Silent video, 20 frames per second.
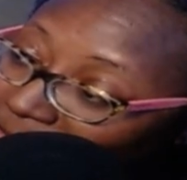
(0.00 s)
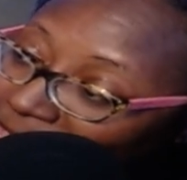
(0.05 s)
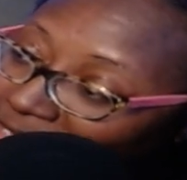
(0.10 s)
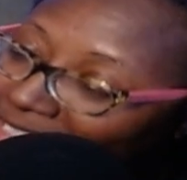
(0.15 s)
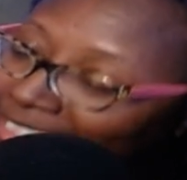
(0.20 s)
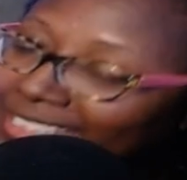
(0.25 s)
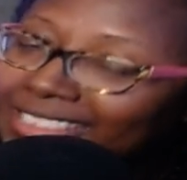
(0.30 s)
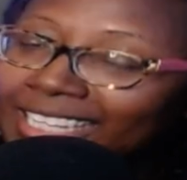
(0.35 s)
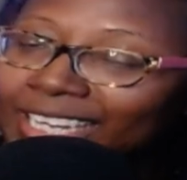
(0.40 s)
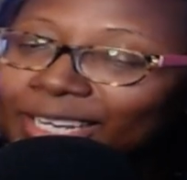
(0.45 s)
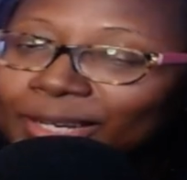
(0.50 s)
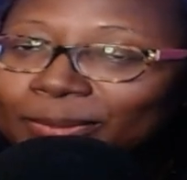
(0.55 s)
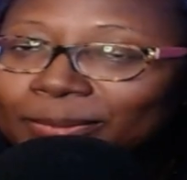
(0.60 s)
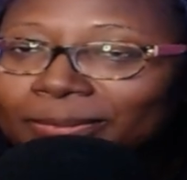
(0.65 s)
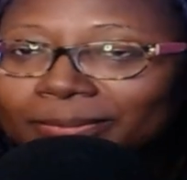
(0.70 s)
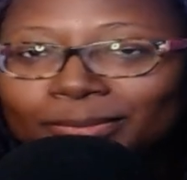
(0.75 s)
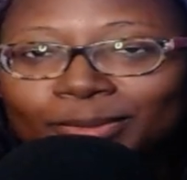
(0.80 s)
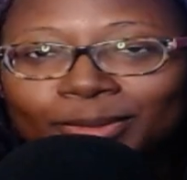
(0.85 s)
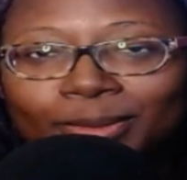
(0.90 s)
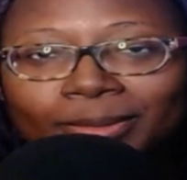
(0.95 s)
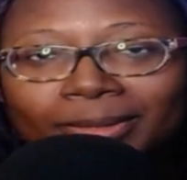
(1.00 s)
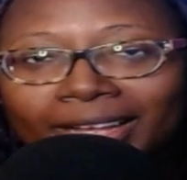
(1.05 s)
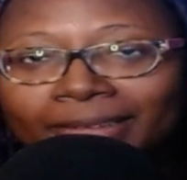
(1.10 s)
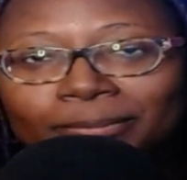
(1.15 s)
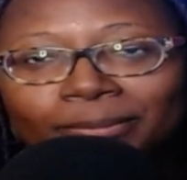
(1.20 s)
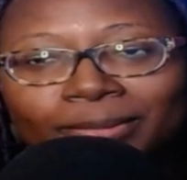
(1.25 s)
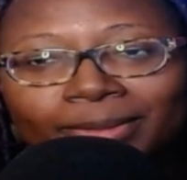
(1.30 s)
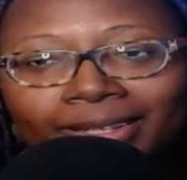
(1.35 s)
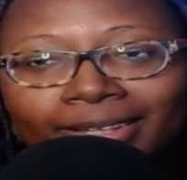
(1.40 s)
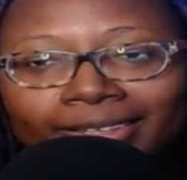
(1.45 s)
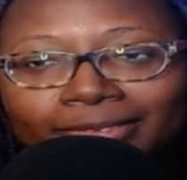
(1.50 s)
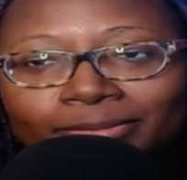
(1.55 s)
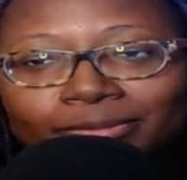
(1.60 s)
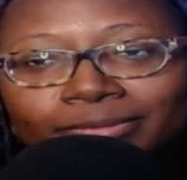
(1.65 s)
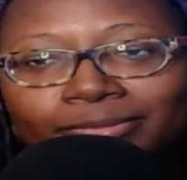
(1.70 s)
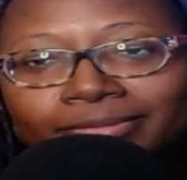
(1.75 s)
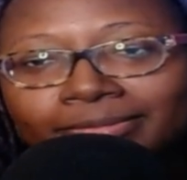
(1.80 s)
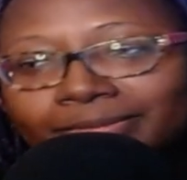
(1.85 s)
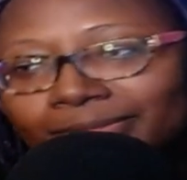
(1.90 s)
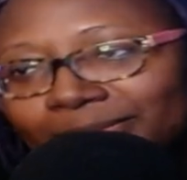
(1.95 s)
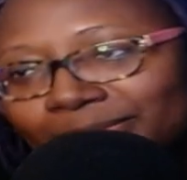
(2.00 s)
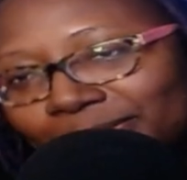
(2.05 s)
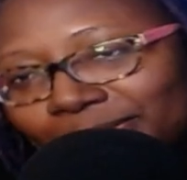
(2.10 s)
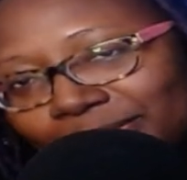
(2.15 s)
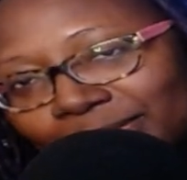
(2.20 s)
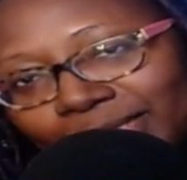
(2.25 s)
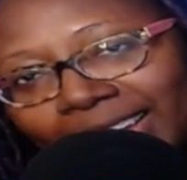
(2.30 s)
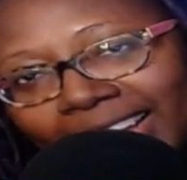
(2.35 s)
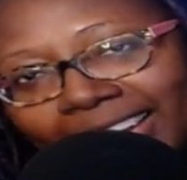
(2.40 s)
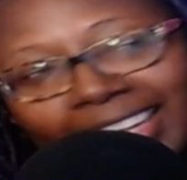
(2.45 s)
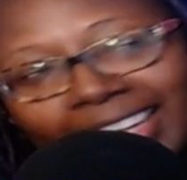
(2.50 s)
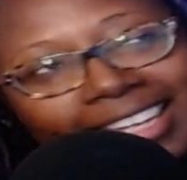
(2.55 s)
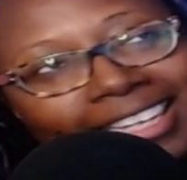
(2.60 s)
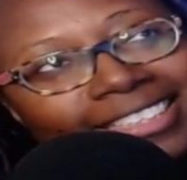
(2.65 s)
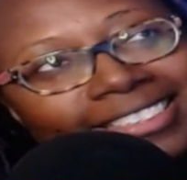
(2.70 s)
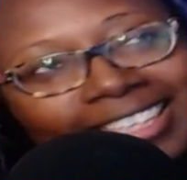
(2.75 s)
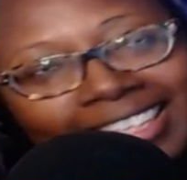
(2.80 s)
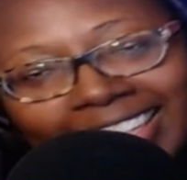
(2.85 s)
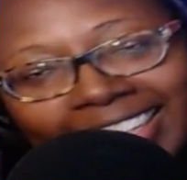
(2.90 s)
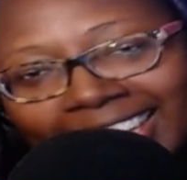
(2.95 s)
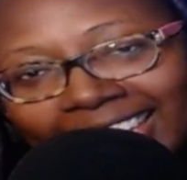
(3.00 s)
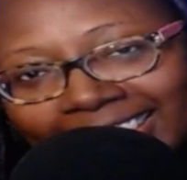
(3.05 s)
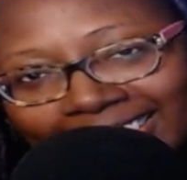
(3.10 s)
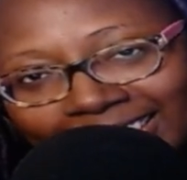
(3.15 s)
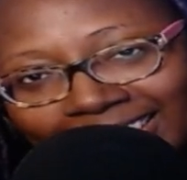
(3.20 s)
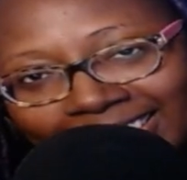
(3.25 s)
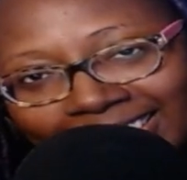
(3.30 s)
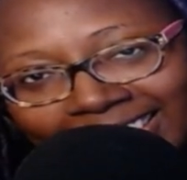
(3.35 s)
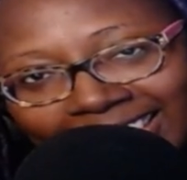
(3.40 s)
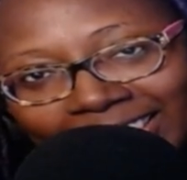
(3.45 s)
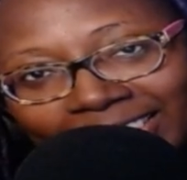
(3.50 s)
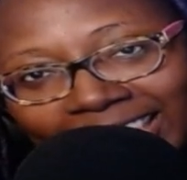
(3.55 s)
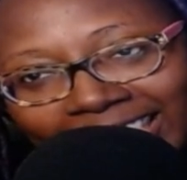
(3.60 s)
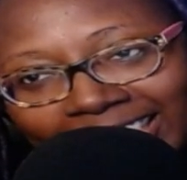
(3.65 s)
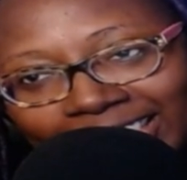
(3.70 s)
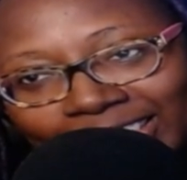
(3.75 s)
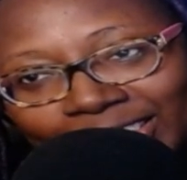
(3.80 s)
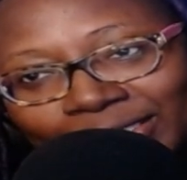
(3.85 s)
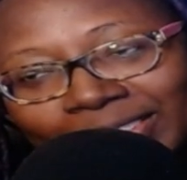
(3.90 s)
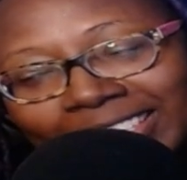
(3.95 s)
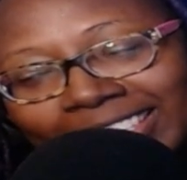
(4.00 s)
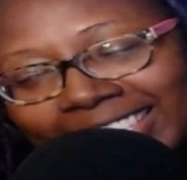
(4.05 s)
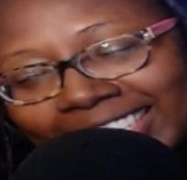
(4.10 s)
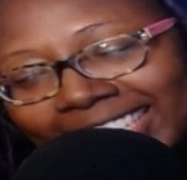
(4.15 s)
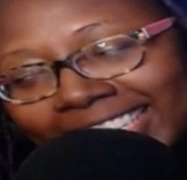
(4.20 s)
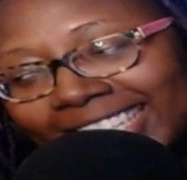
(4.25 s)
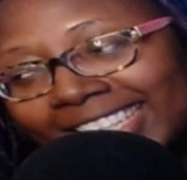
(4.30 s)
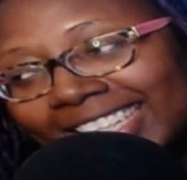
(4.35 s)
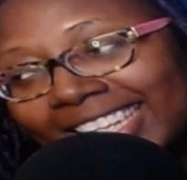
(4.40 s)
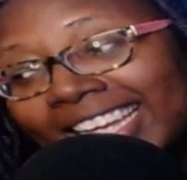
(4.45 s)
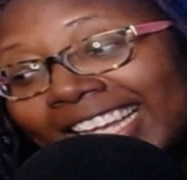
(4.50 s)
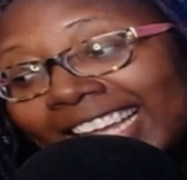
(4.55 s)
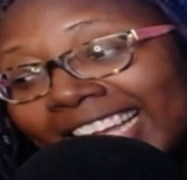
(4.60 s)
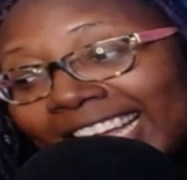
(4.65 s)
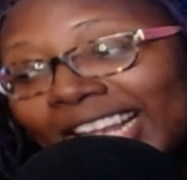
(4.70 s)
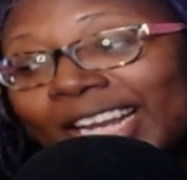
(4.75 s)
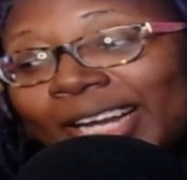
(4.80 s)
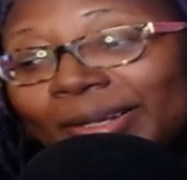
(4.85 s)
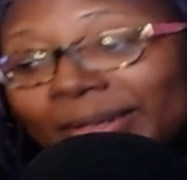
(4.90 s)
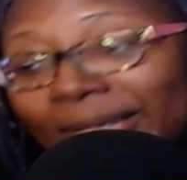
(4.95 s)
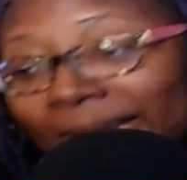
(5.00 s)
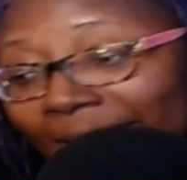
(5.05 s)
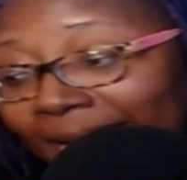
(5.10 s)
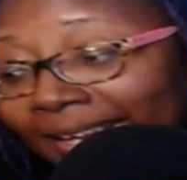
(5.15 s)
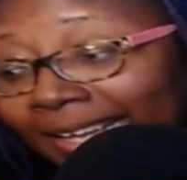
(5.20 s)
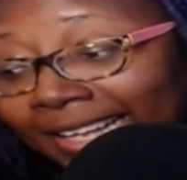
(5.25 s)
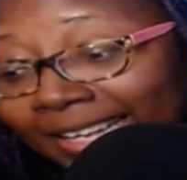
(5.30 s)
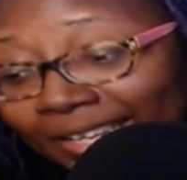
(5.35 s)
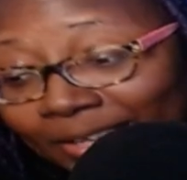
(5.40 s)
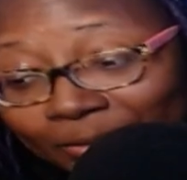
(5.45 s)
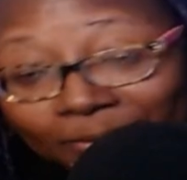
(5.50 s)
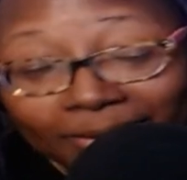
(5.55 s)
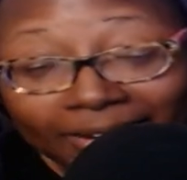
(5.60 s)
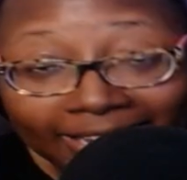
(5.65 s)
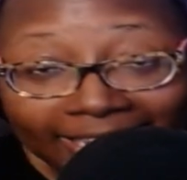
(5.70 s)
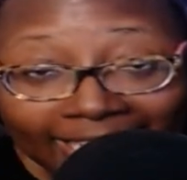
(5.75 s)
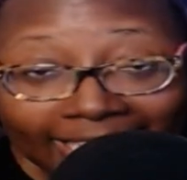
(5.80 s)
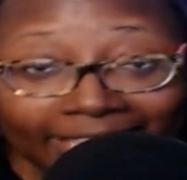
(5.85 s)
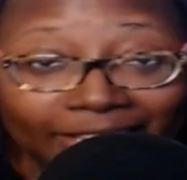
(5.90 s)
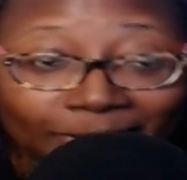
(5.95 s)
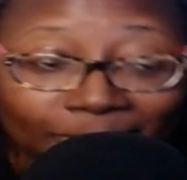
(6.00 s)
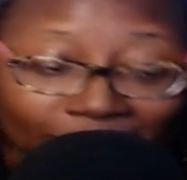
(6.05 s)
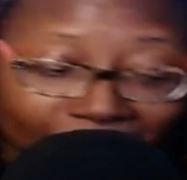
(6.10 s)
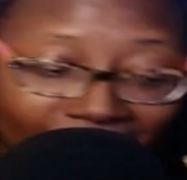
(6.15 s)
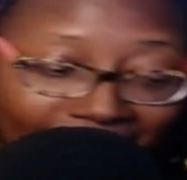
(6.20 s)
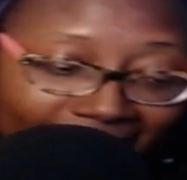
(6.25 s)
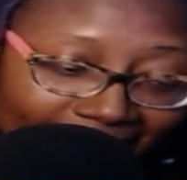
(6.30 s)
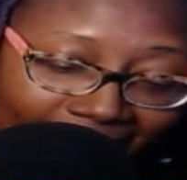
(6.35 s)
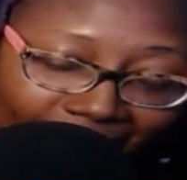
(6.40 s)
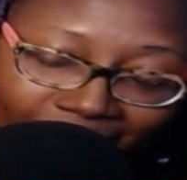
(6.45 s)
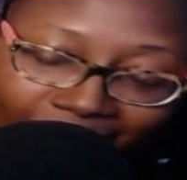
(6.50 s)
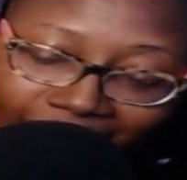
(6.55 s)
And he's like, okay, but I can't say that because I'd sound like a lunatic. And I'm like, yeah, you're right. You would sound